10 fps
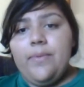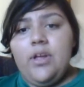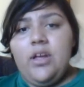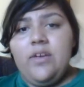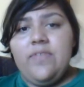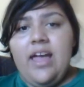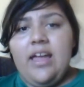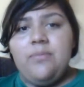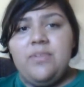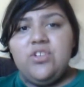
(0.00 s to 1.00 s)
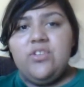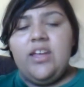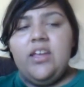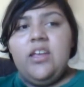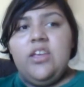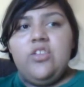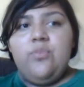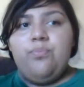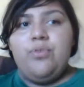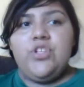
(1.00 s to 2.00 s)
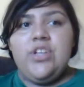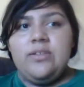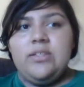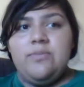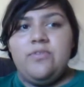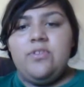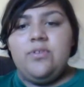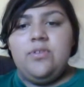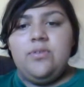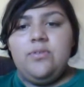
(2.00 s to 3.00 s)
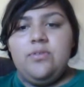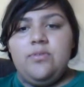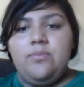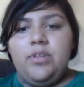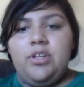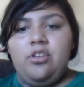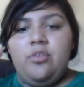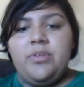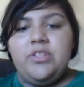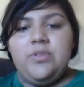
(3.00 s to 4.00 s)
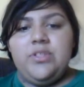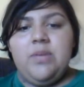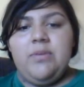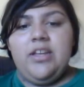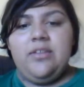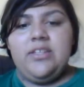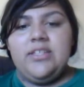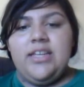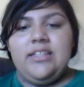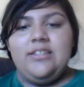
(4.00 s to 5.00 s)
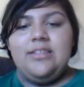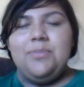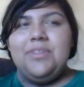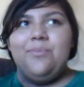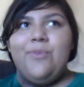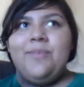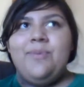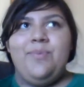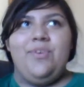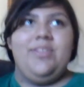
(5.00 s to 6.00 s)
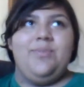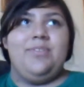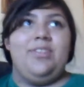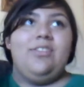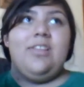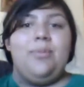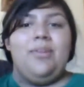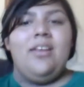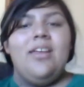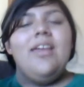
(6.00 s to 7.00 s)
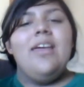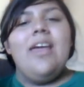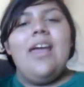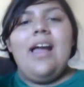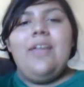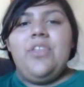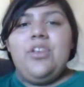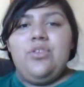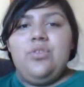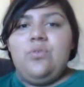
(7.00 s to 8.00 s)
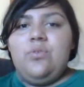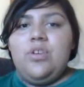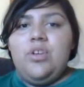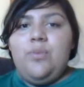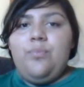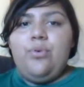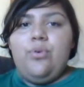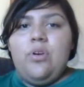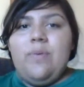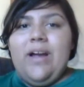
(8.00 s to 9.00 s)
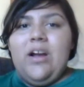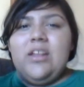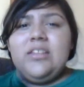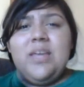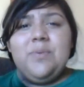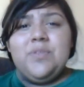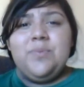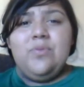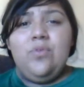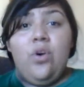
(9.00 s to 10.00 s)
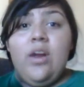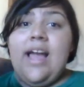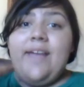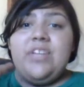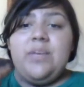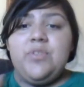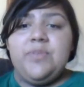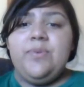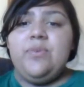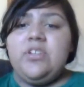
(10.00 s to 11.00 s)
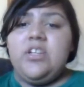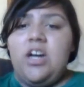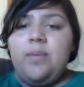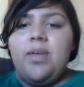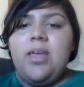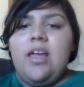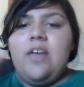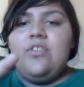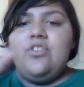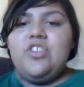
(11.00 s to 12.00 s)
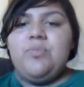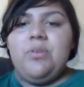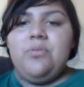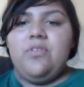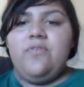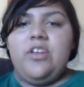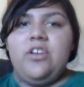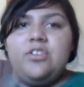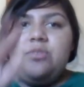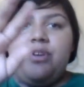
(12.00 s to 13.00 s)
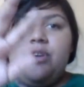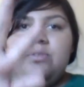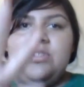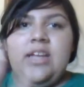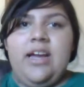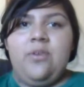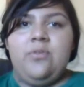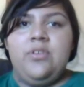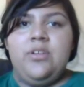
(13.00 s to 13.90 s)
of that and make sure that you push out some of the blood a little bit so it's coming down the sides. Then the raspberry puree, it's supposed to look like blood. And then you pour about a tablespoon or a half tablespoon on top, and then you just spread it with your fingers so it goes down,